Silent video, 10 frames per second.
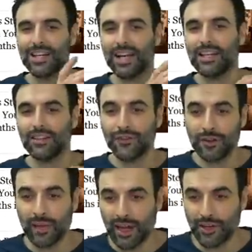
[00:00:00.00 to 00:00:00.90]
Chinese
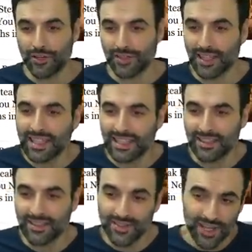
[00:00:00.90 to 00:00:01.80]
fund managers
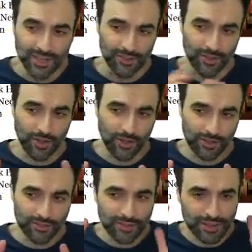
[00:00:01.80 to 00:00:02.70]
heed state
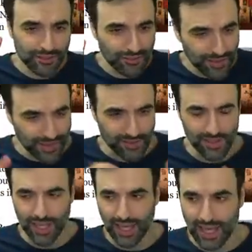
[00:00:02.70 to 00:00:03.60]
call to
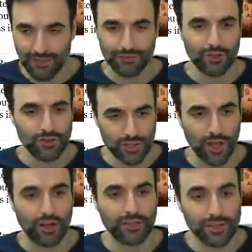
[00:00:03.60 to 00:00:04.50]
invest after
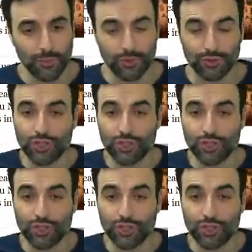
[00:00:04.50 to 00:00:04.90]
stocks tumble.